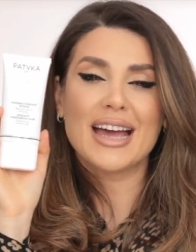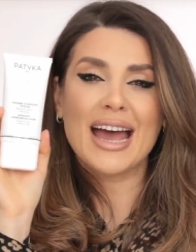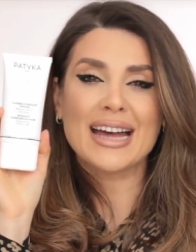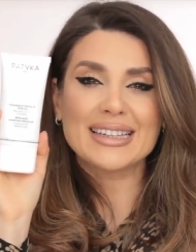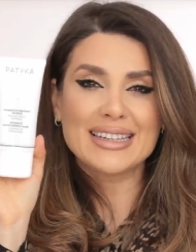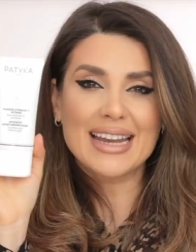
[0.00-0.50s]

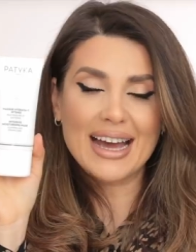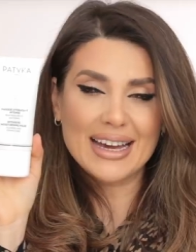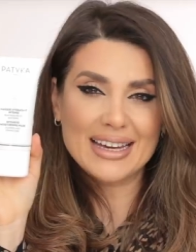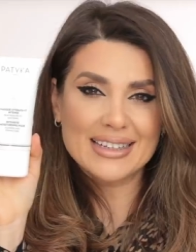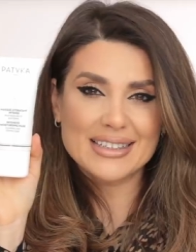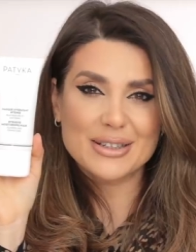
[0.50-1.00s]
at
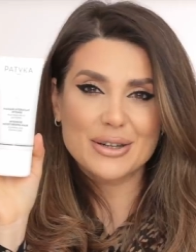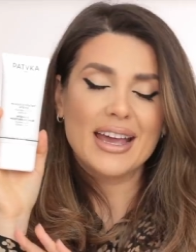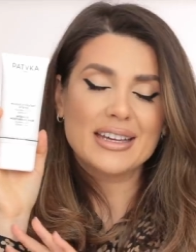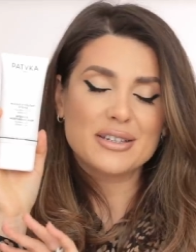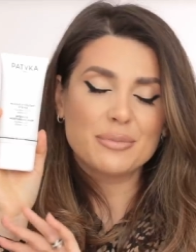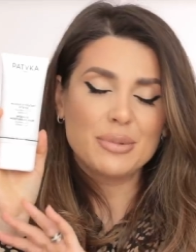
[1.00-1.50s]
night
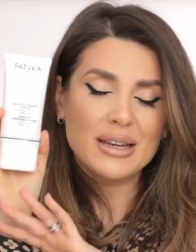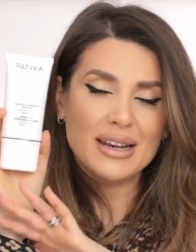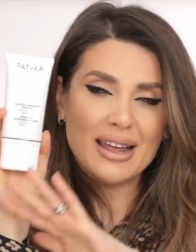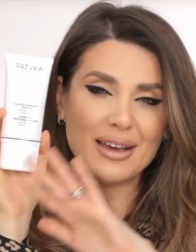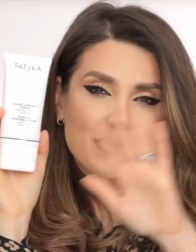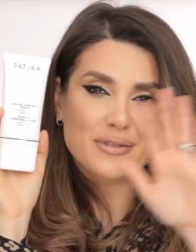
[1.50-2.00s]
and to be
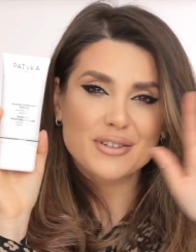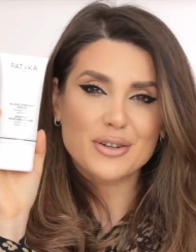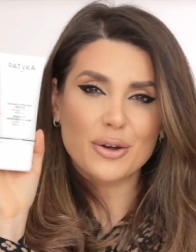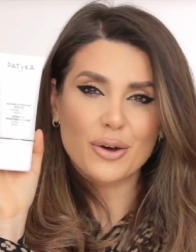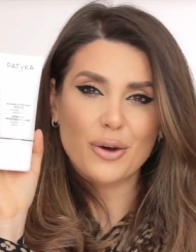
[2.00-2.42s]
left